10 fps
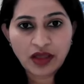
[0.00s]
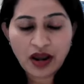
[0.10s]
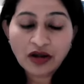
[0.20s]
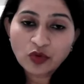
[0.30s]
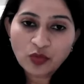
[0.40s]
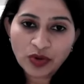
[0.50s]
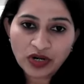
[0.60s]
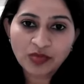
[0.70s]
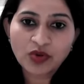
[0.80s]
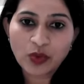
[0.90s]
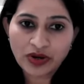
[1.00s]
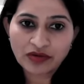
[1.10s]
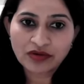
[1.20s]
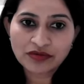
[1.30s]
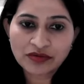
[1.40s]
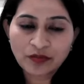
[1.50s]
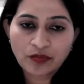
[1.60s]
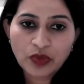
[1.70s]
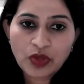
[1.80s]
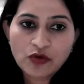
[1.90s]
and through multiple vendors.
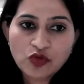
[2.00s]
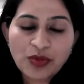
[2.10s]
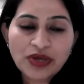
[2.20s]
So